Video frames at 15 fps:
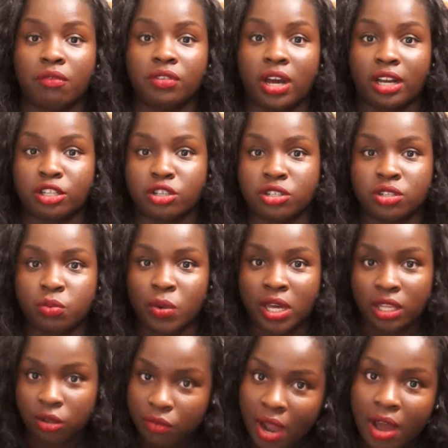of not just
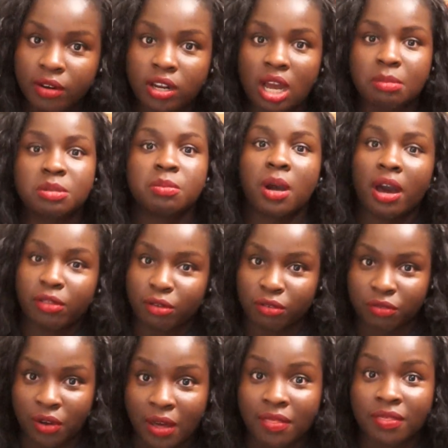weekly roundups, but other
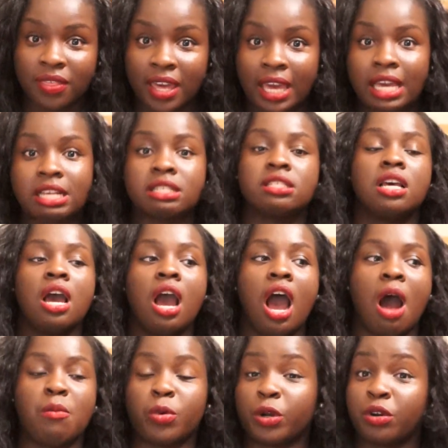fun things.
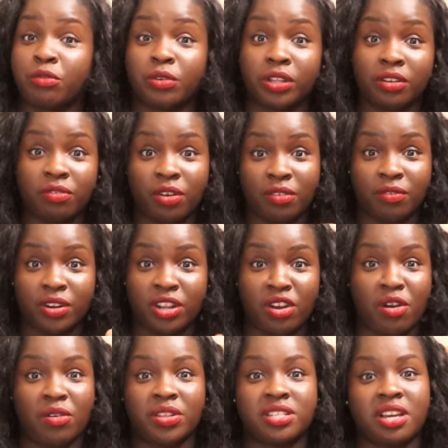I'm working on a really fun
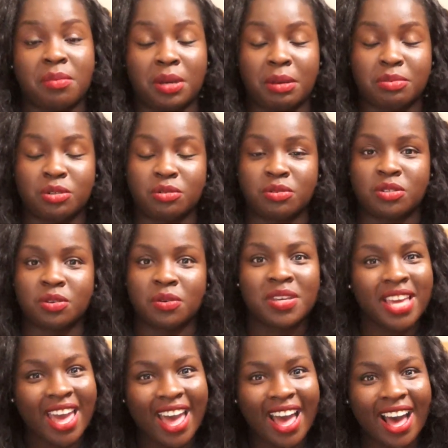video that's coming up soon, so
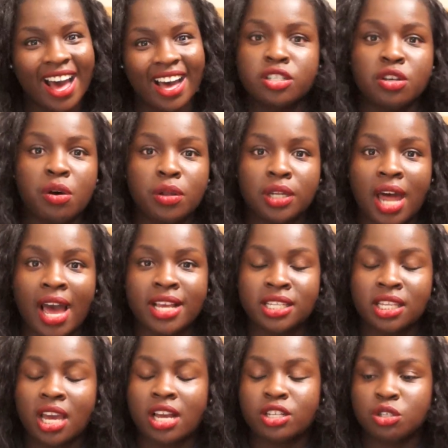yeah. So
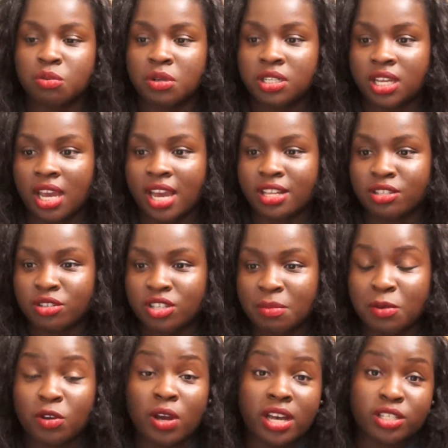lastly, I just wanted to answer some of
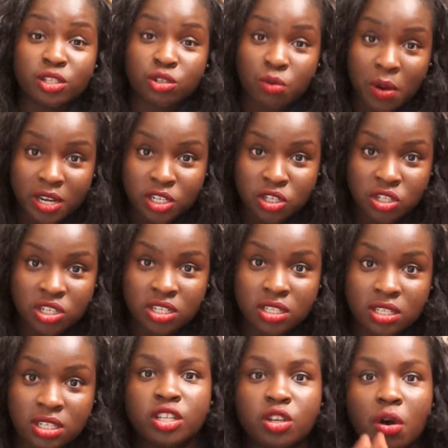you guys'
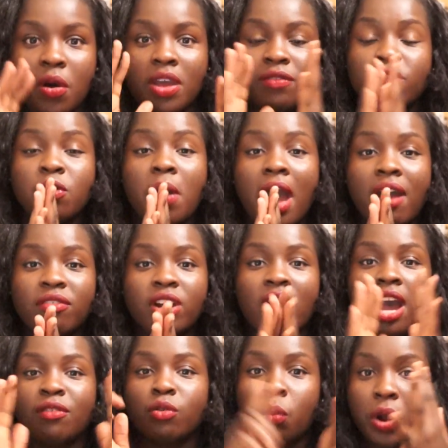questions. So if you ever
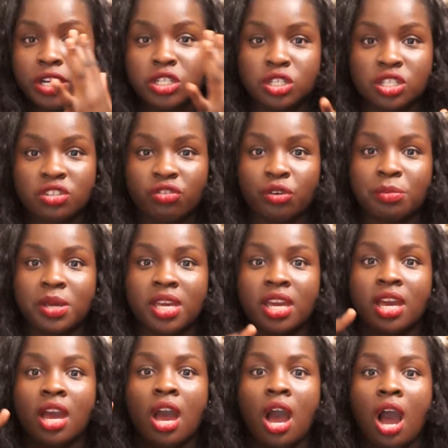have questions for me,
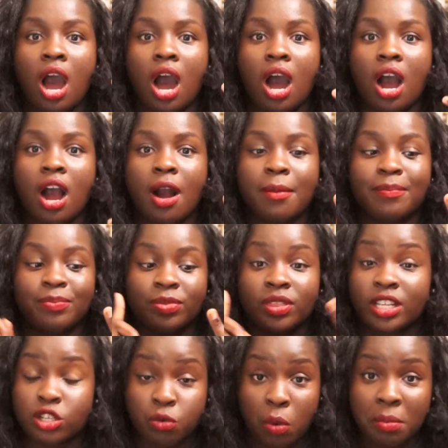
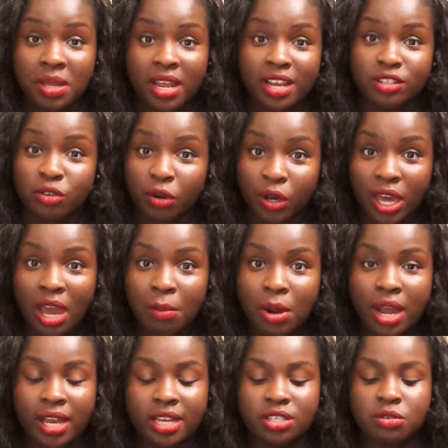that you want me to answer on camera,
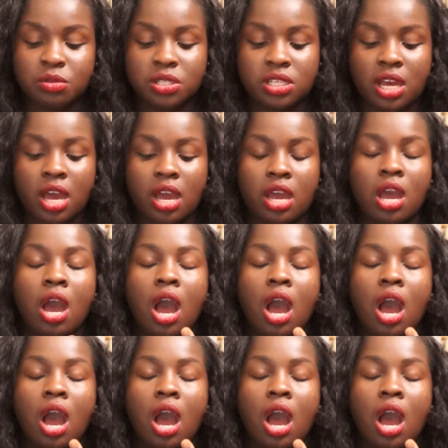I guess you would say,